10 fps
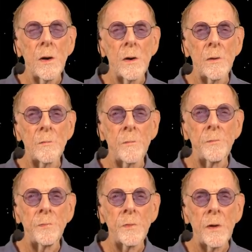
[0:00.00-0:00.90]

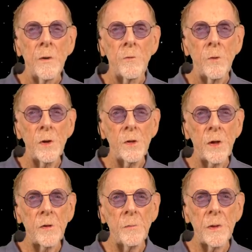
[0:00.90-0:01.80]

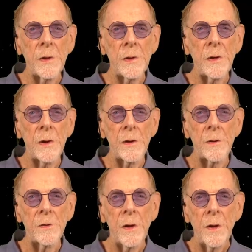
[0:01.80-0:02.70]
46 million
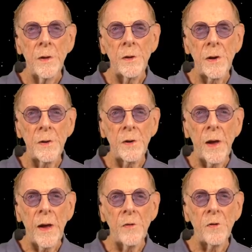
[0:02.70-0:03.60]
years to get
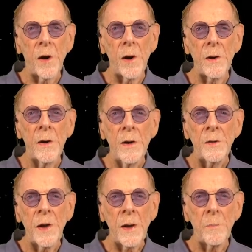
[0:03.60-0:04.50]
to A star,
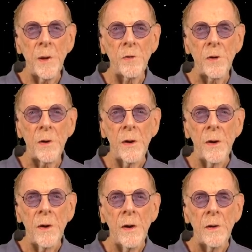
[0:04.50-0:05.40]
take a picture,
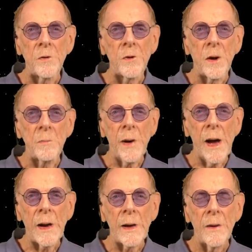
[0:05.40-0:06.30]
and start
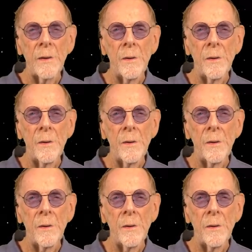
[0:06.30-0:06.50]
back.